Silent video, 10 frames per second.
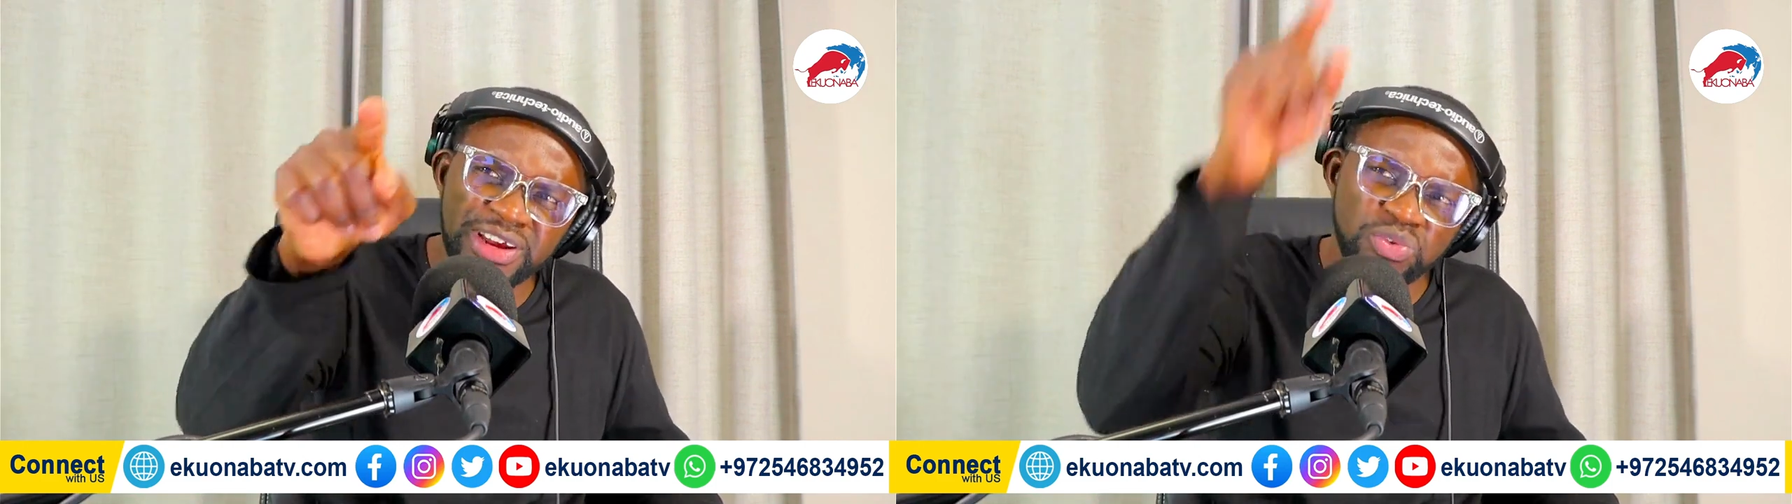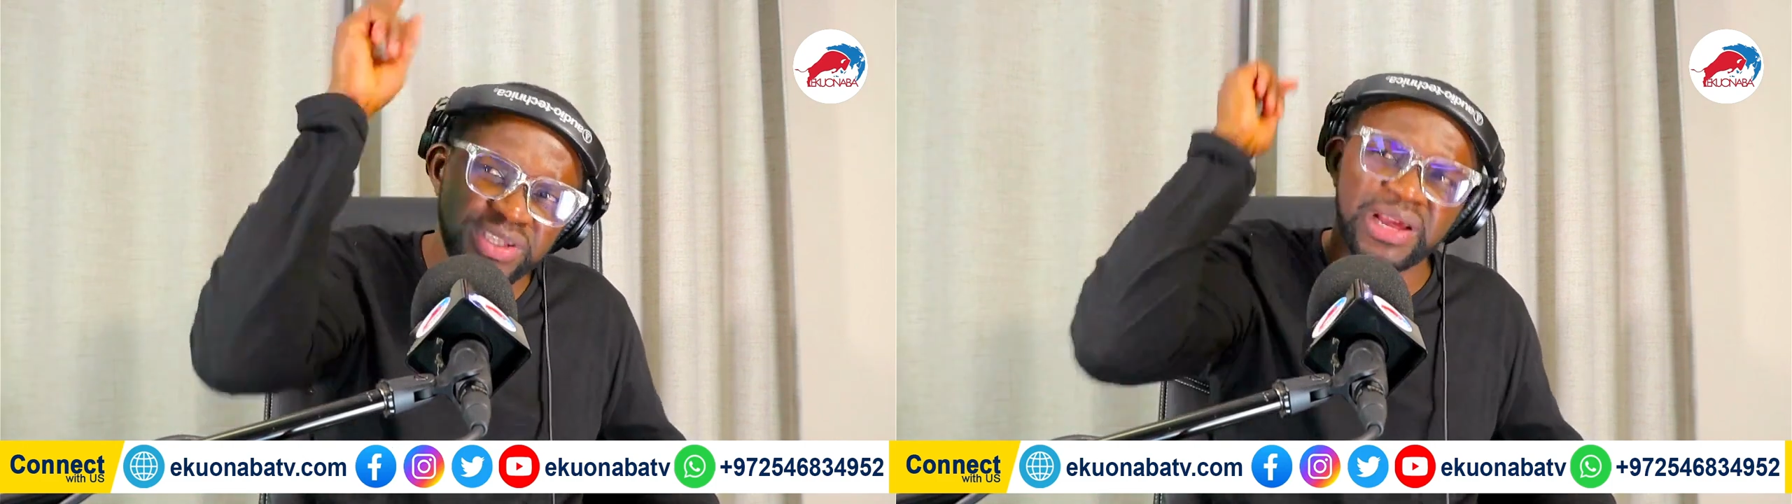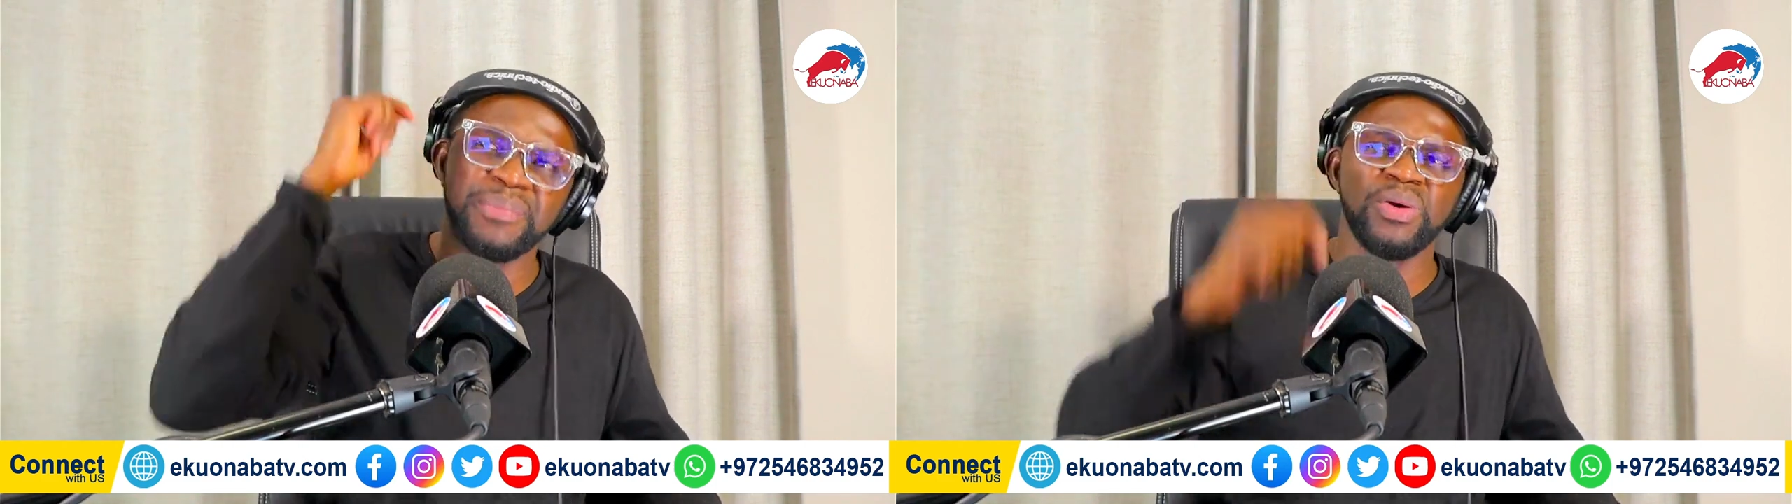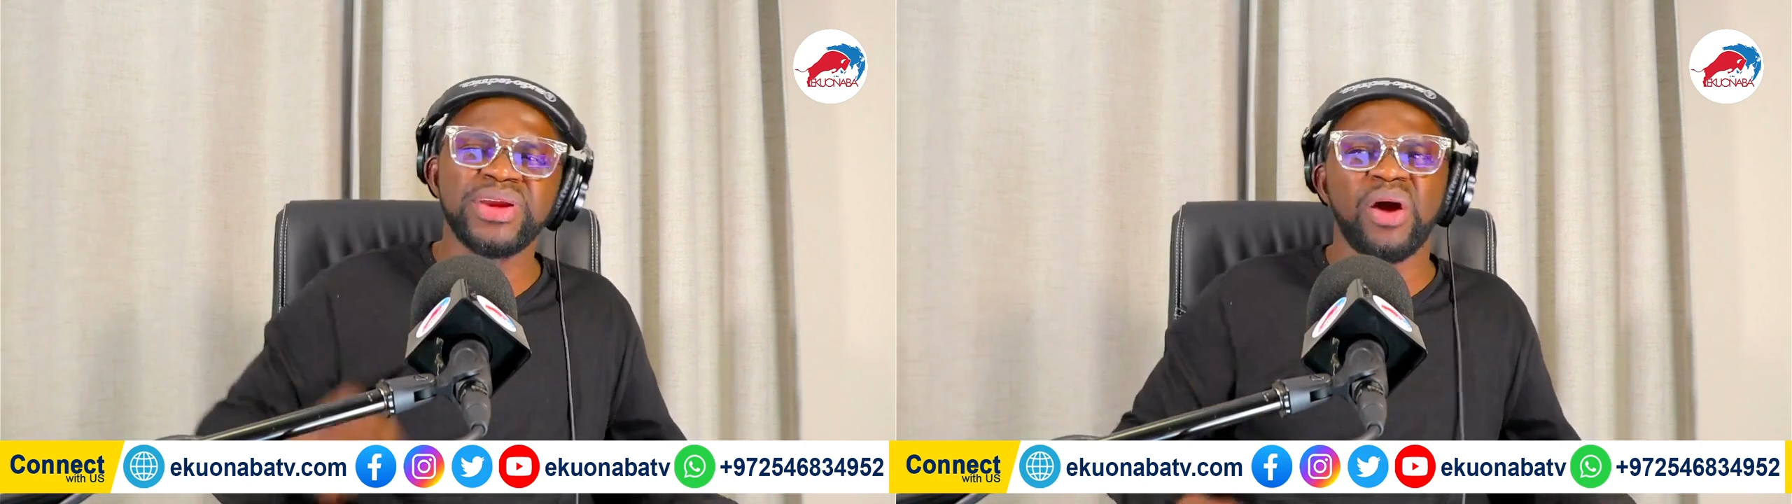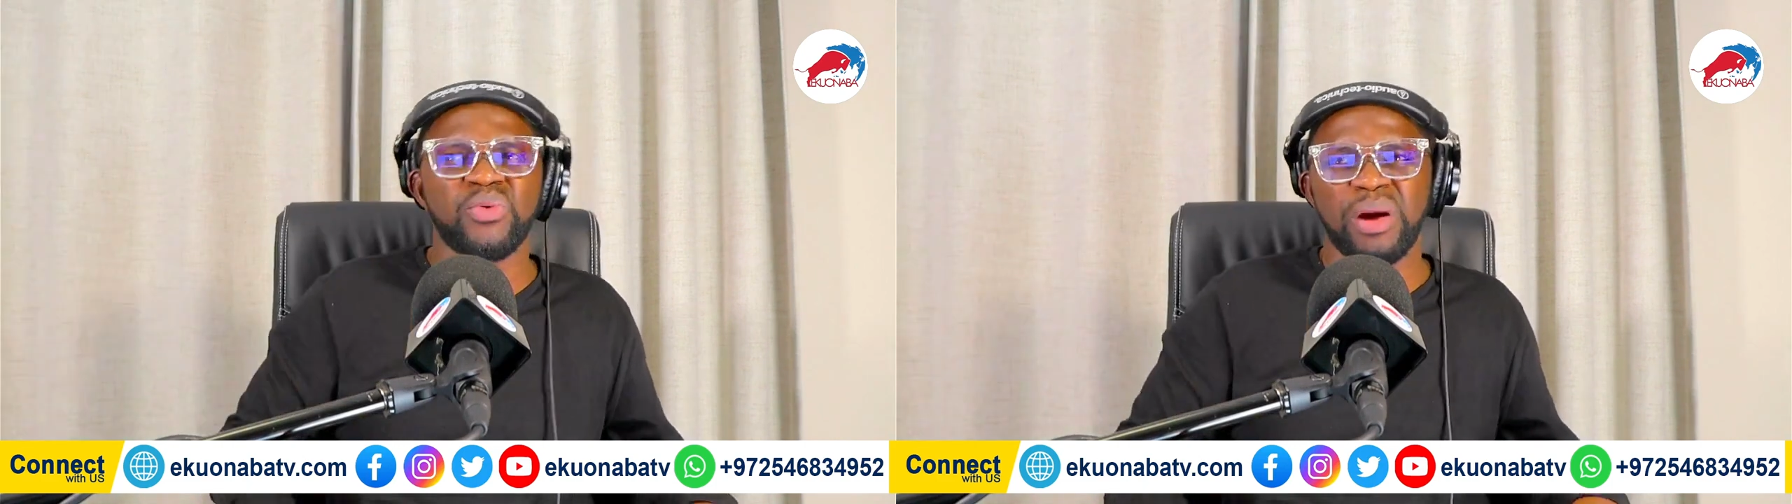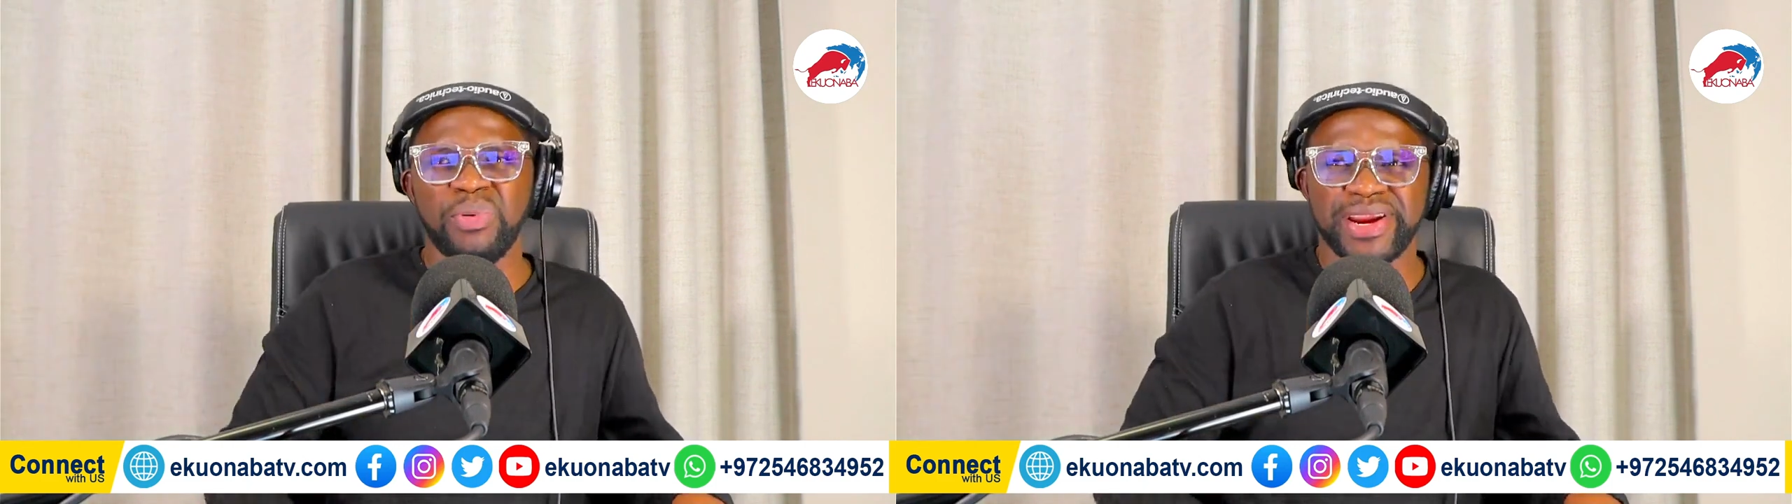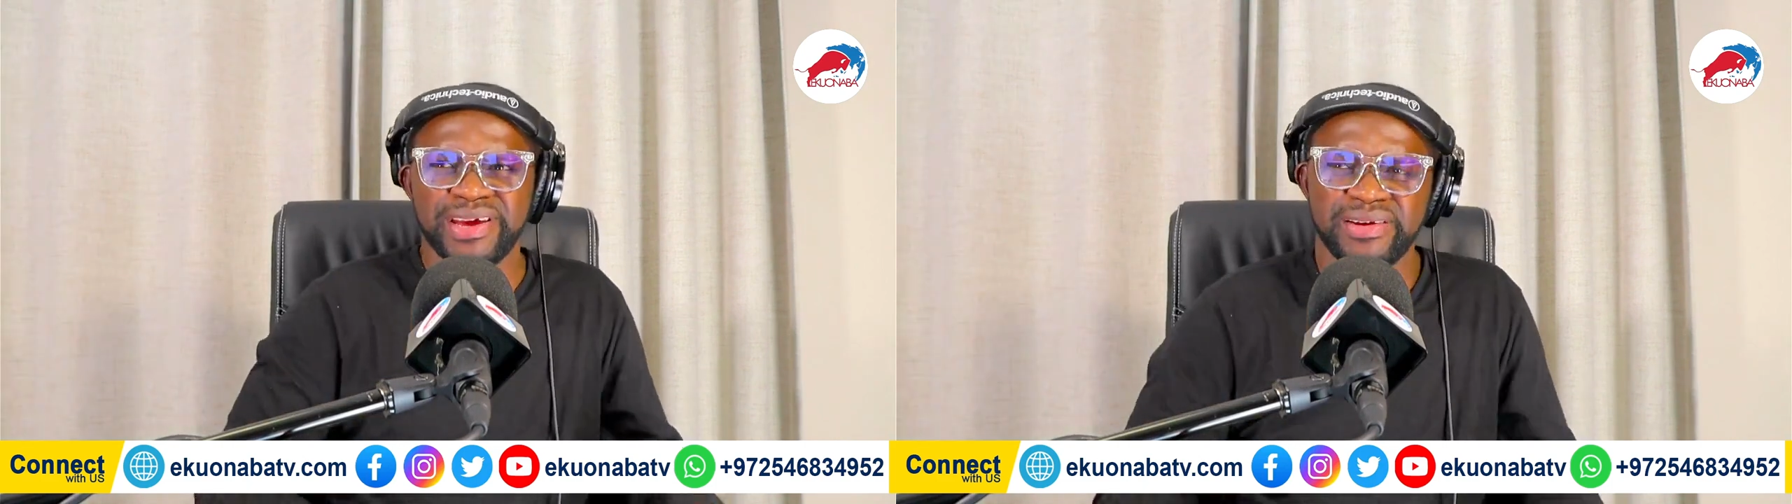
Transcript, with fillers: ogyaba wo yakora bone